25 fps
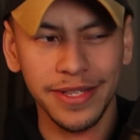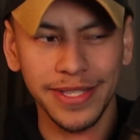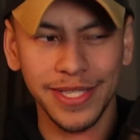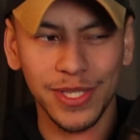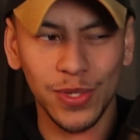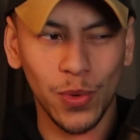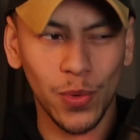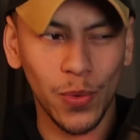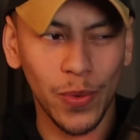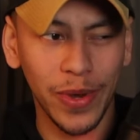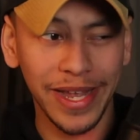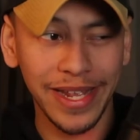
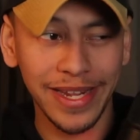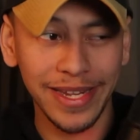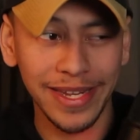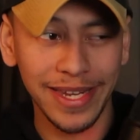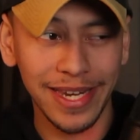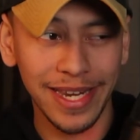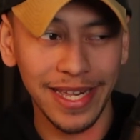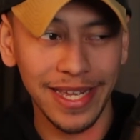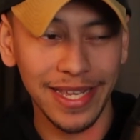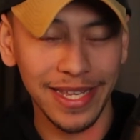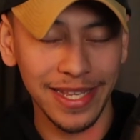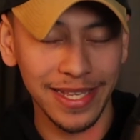
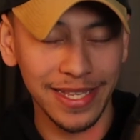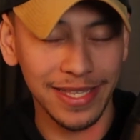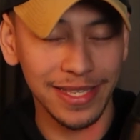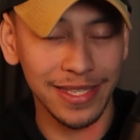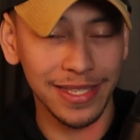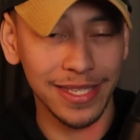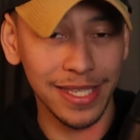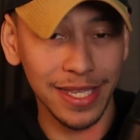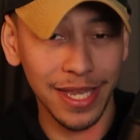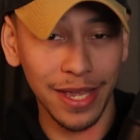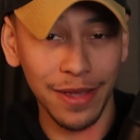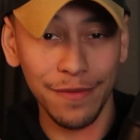
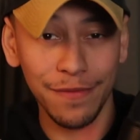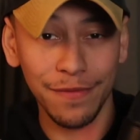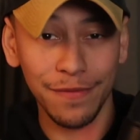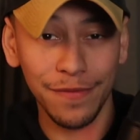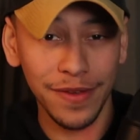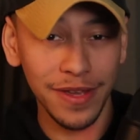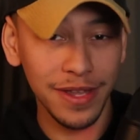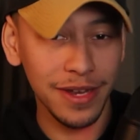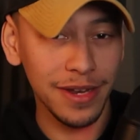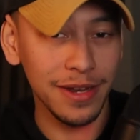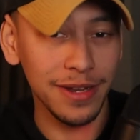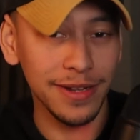
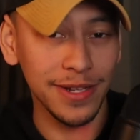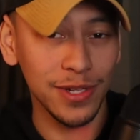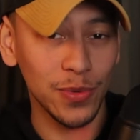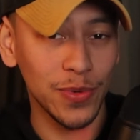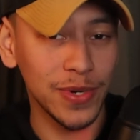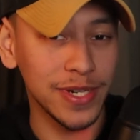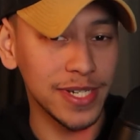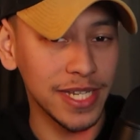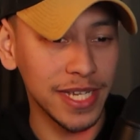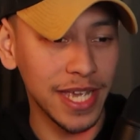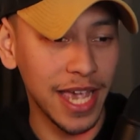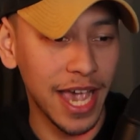27,
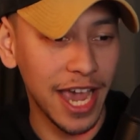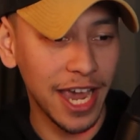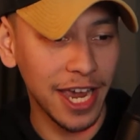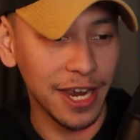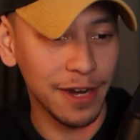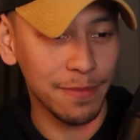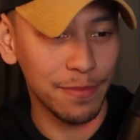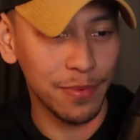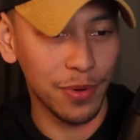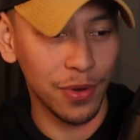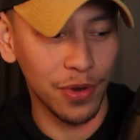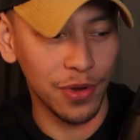
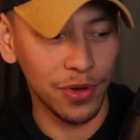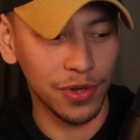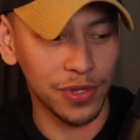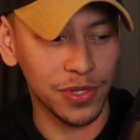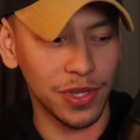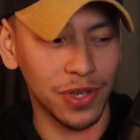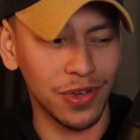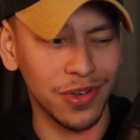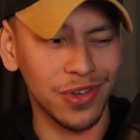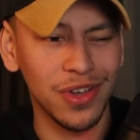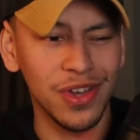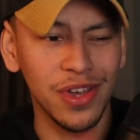28 per.
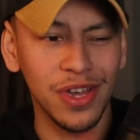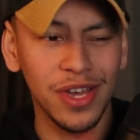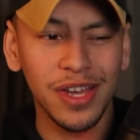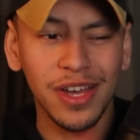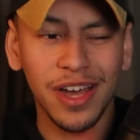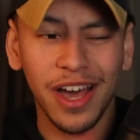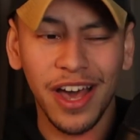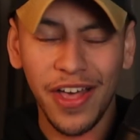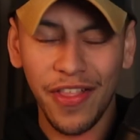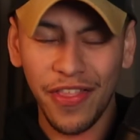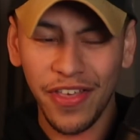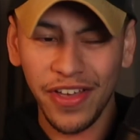So
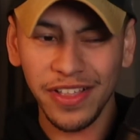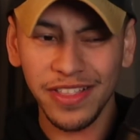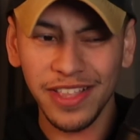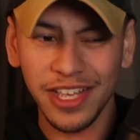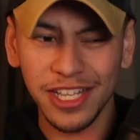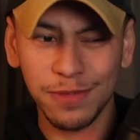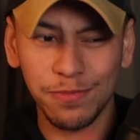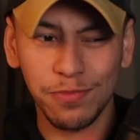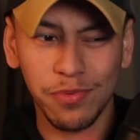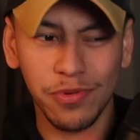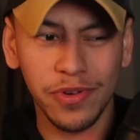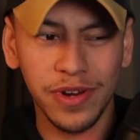I think
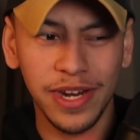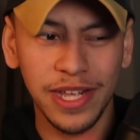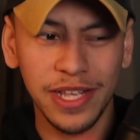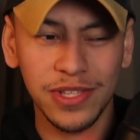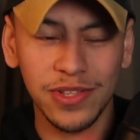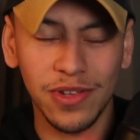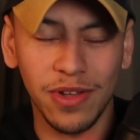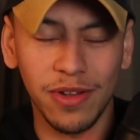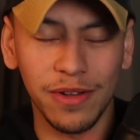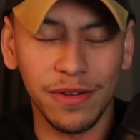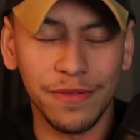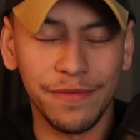that's pretty
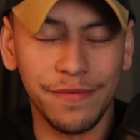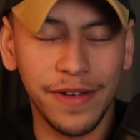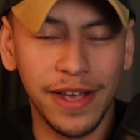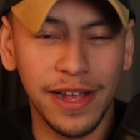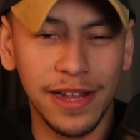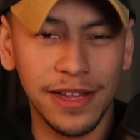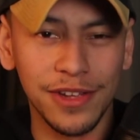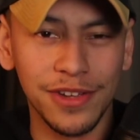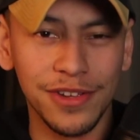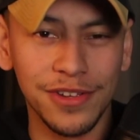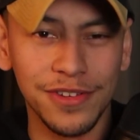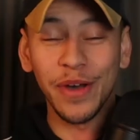solid
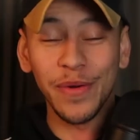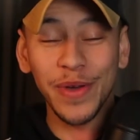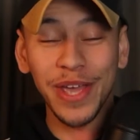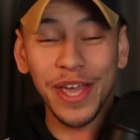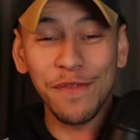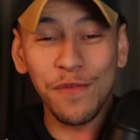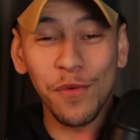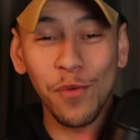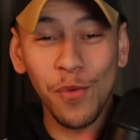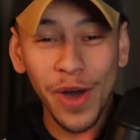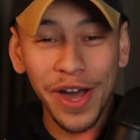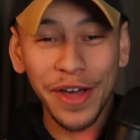value. Now we
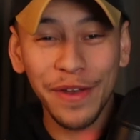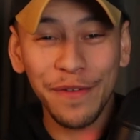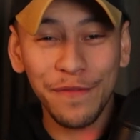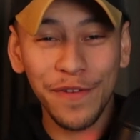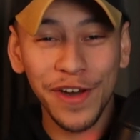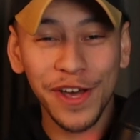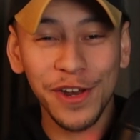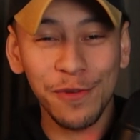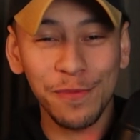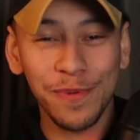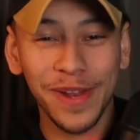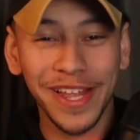have one
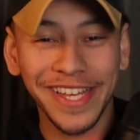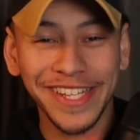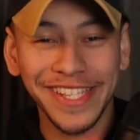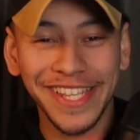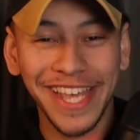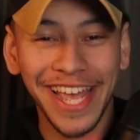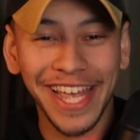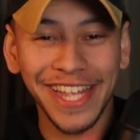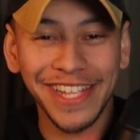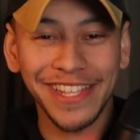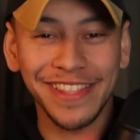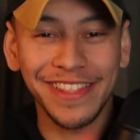final player
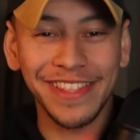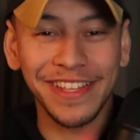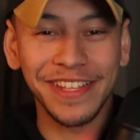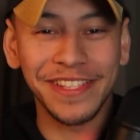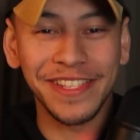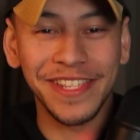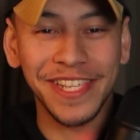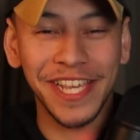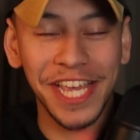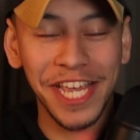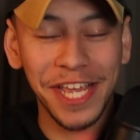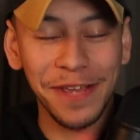to add to the
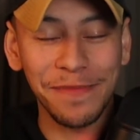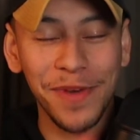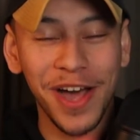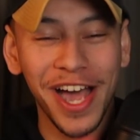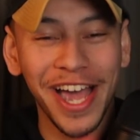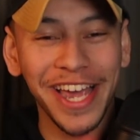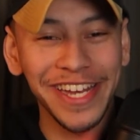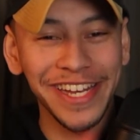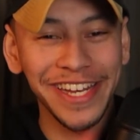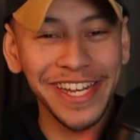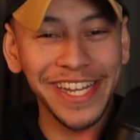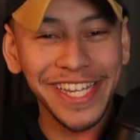team.
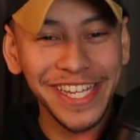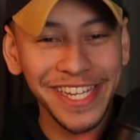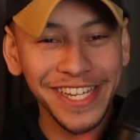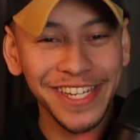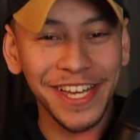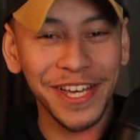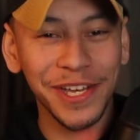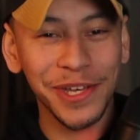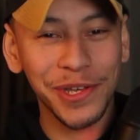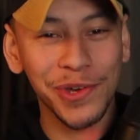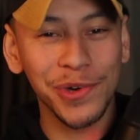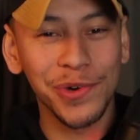I need
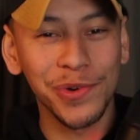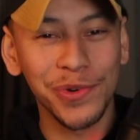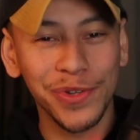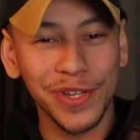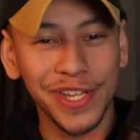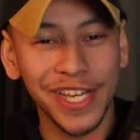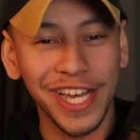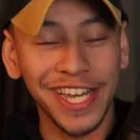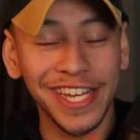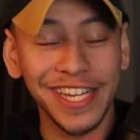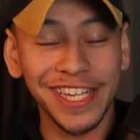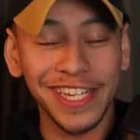a
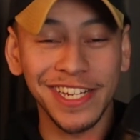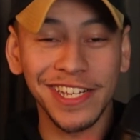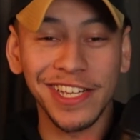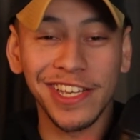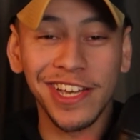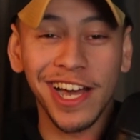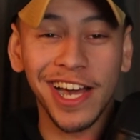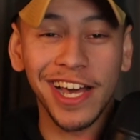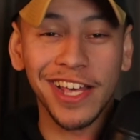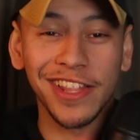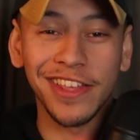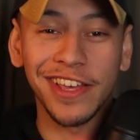corner. I need a
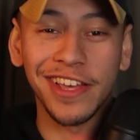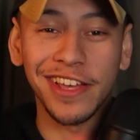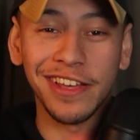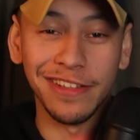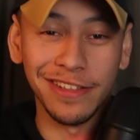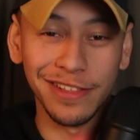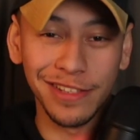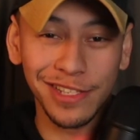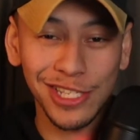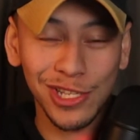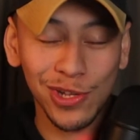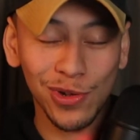guy that
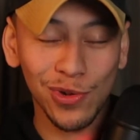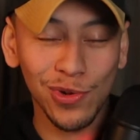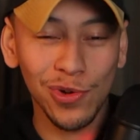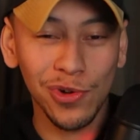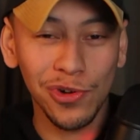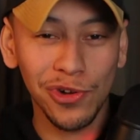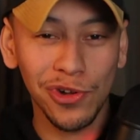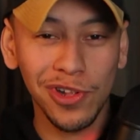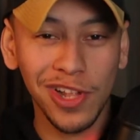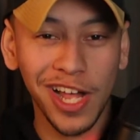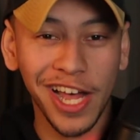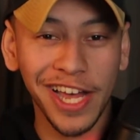is
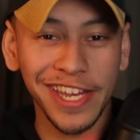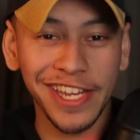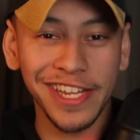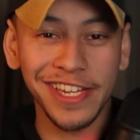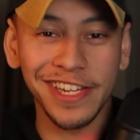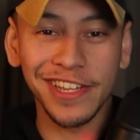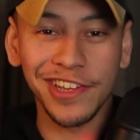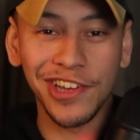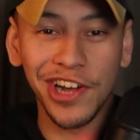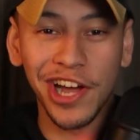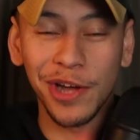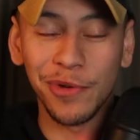tall. I
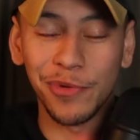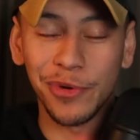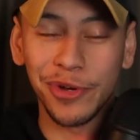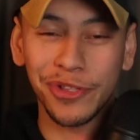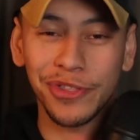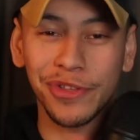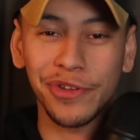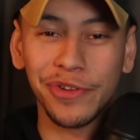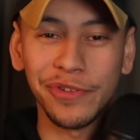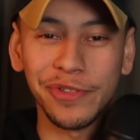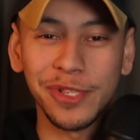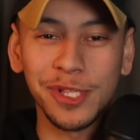need a guy
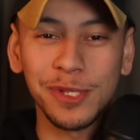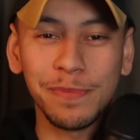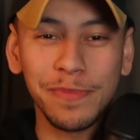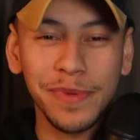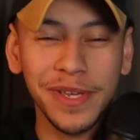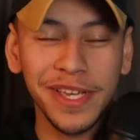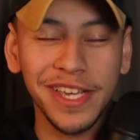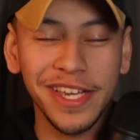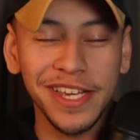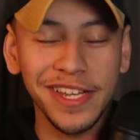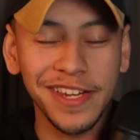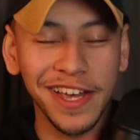with good
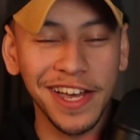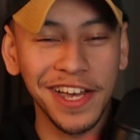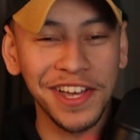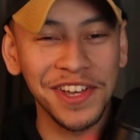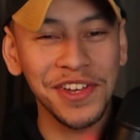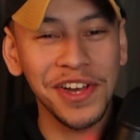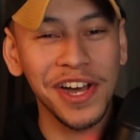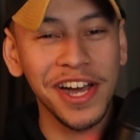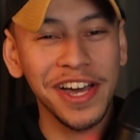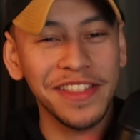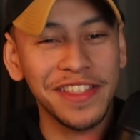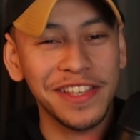speed. A
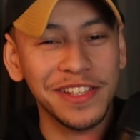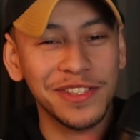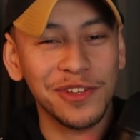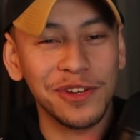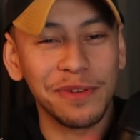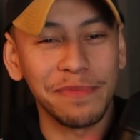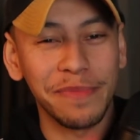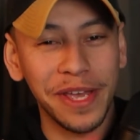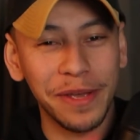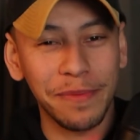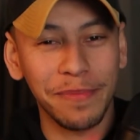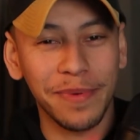guy that's
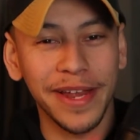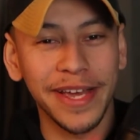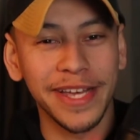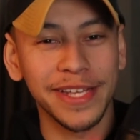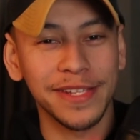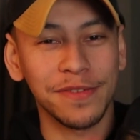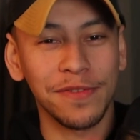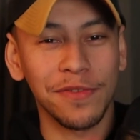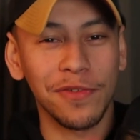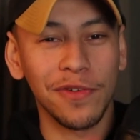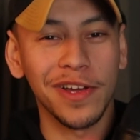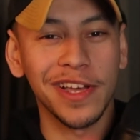going to make
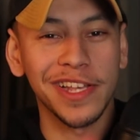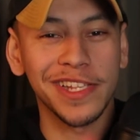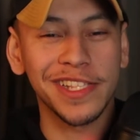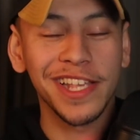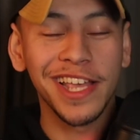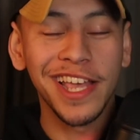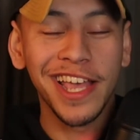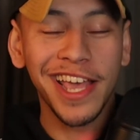plays for us.